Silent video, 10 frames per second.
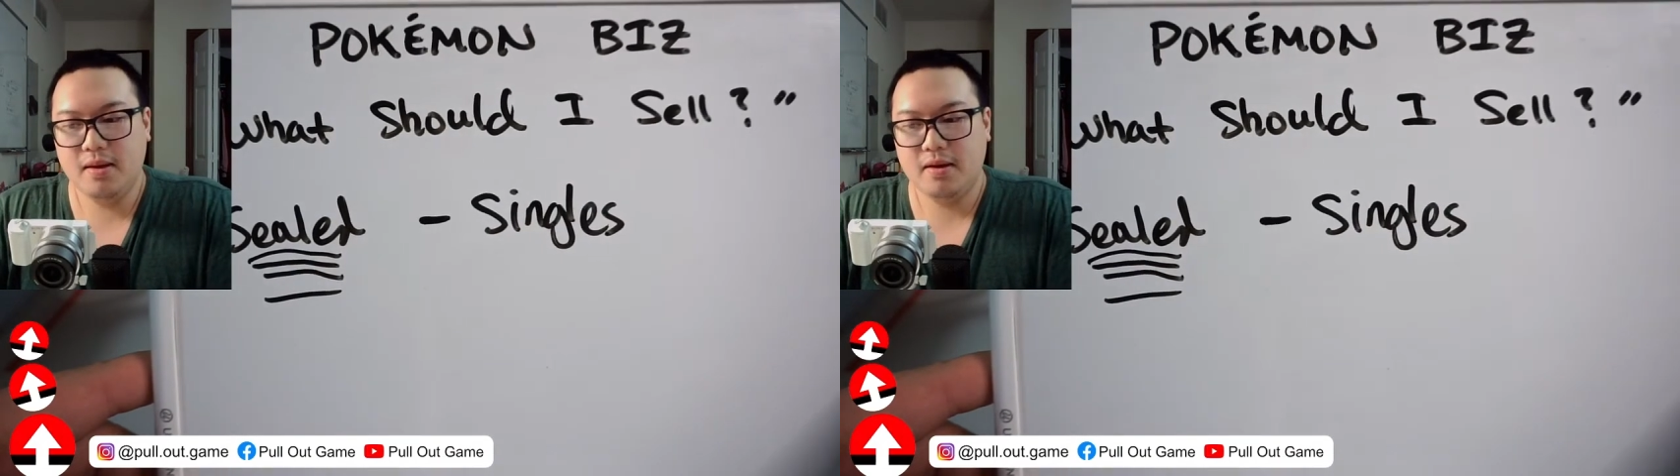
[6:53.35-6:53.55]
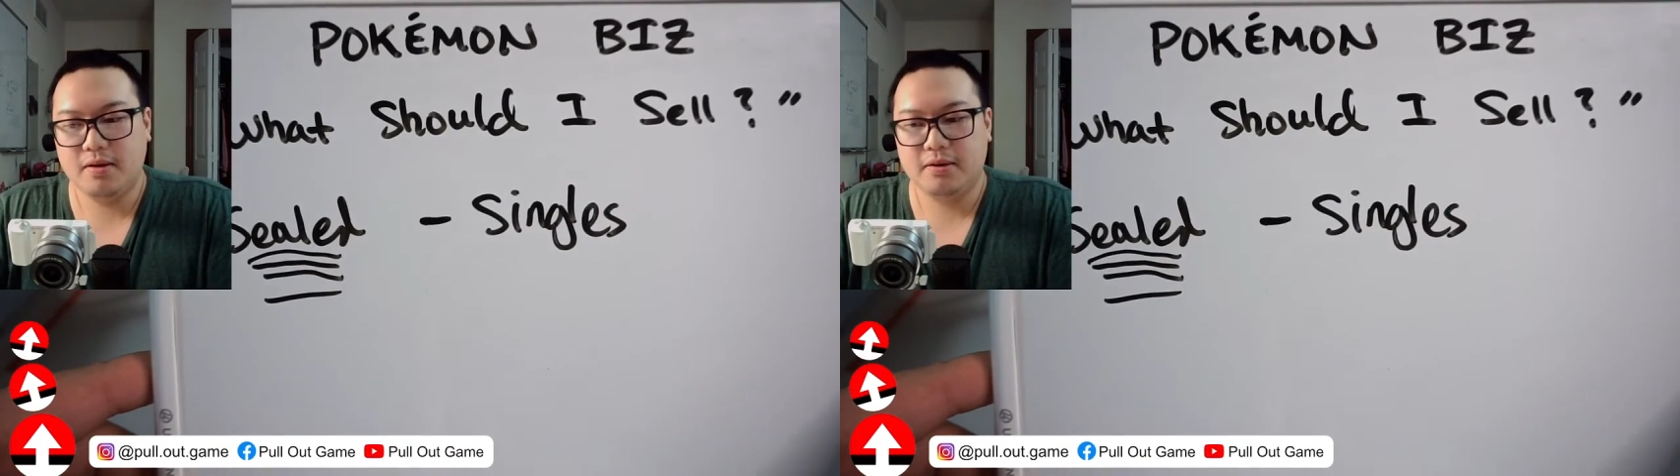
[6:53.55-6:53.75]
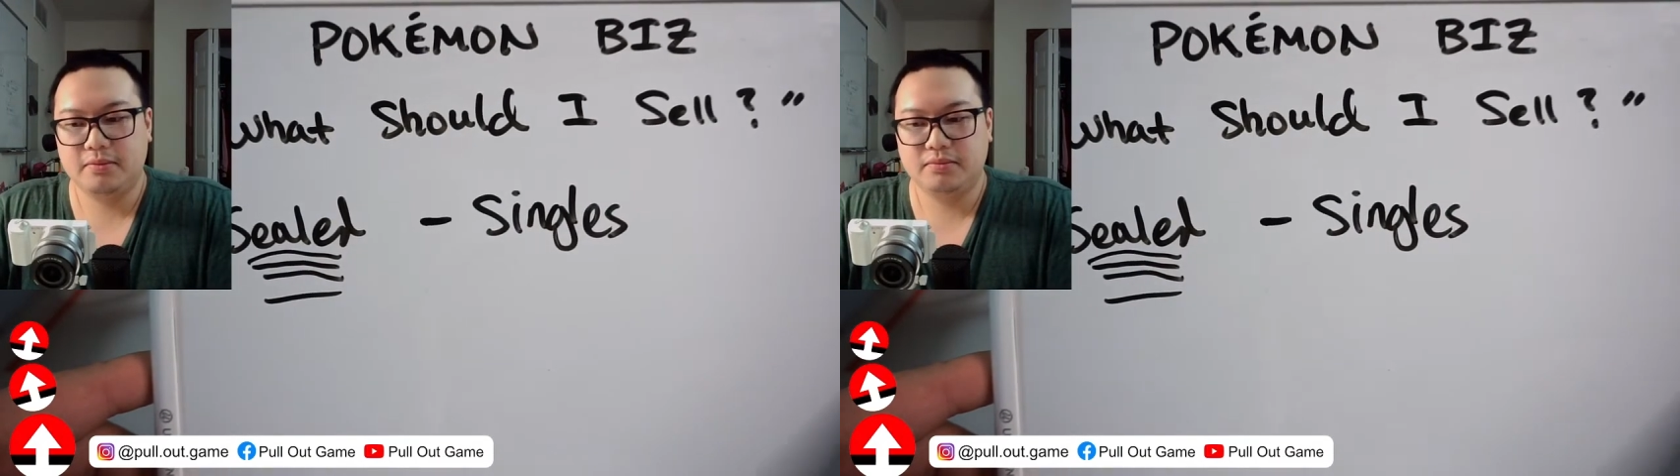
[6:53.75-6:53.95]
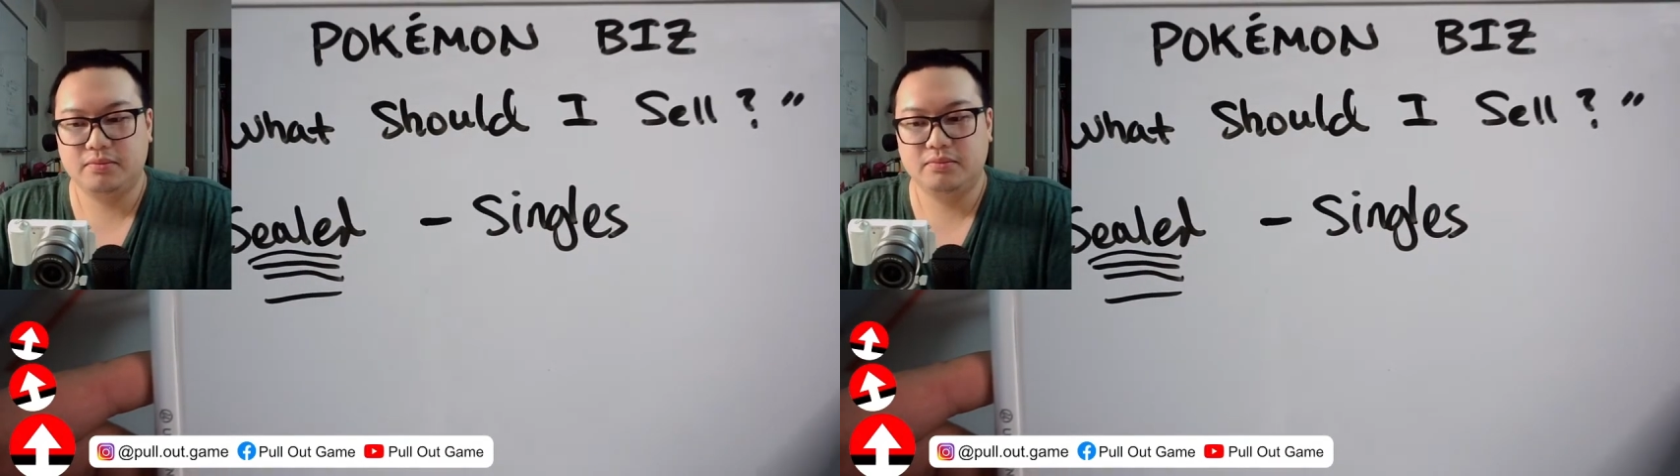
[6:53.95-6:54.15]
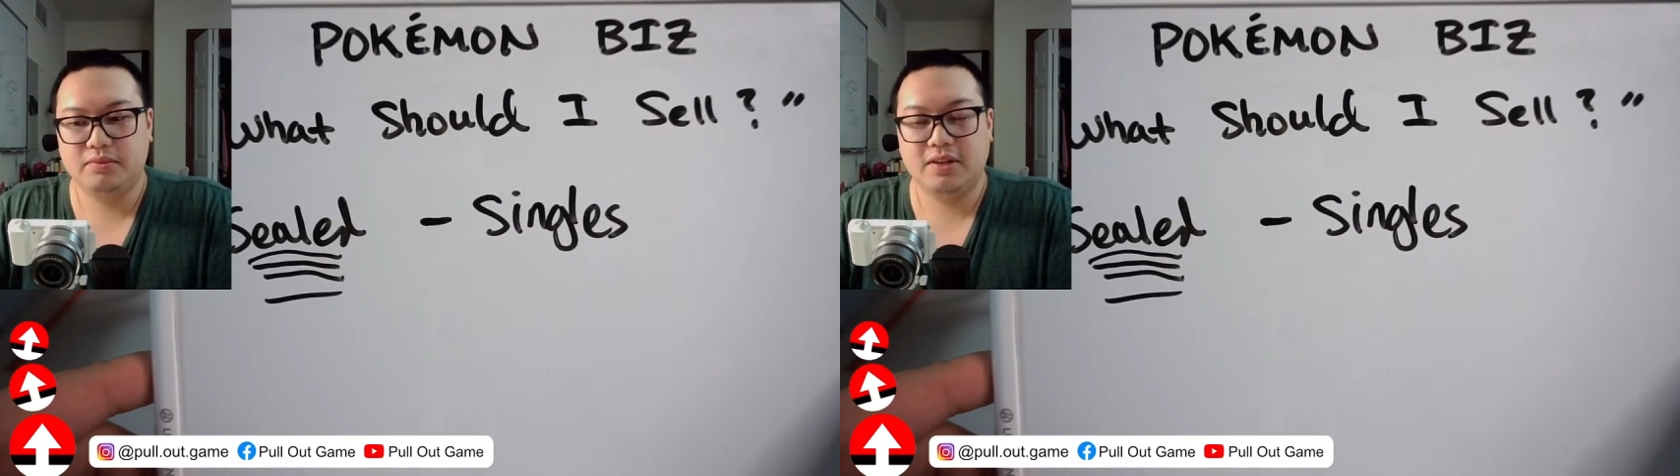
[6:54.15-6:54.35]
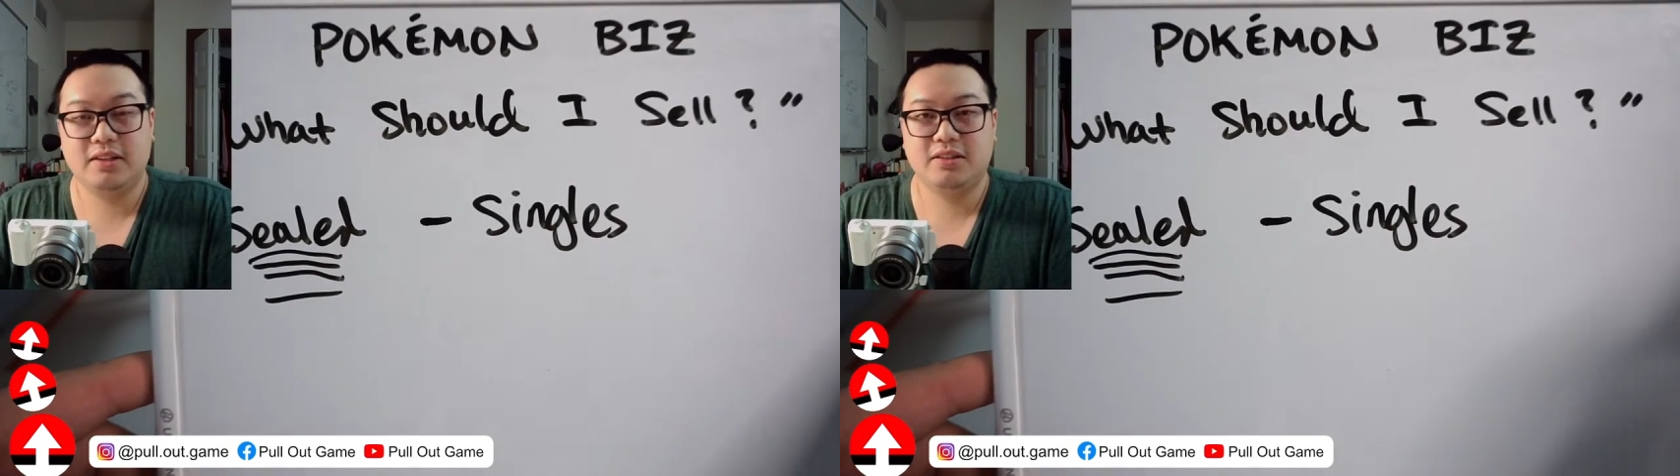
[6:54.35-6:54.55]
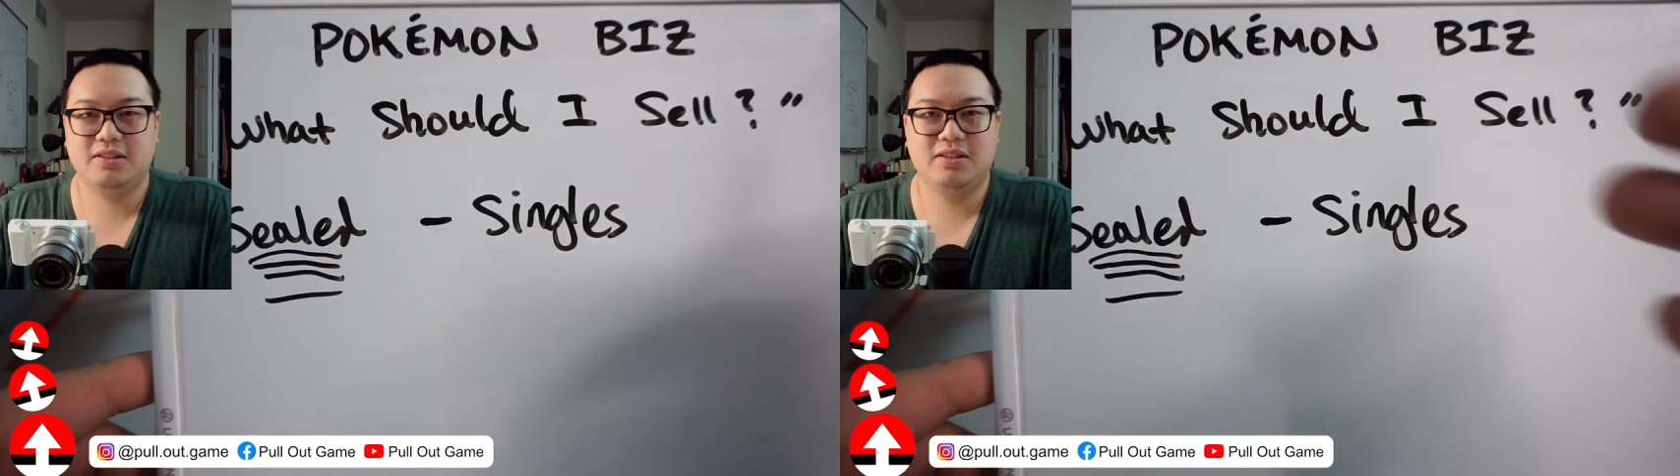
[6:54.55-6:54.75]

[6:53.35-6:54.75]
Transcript: Hence